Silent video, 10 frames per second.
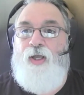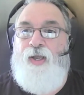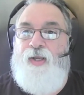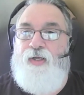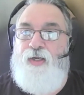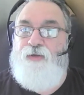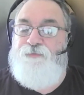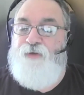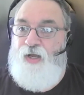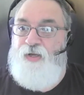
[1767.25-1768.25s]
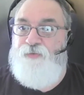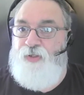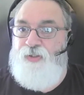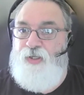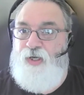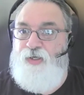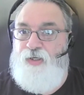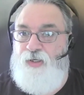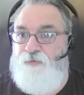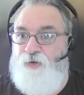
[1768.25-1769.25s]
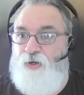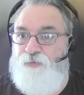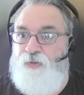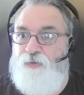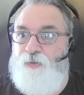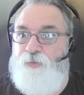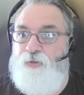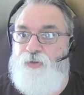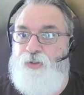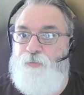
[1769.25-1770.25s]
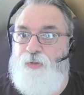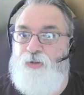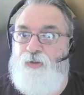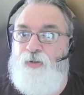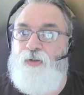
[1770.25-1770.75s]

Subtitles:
And if I ever decide to get involved in Crypto Team Build,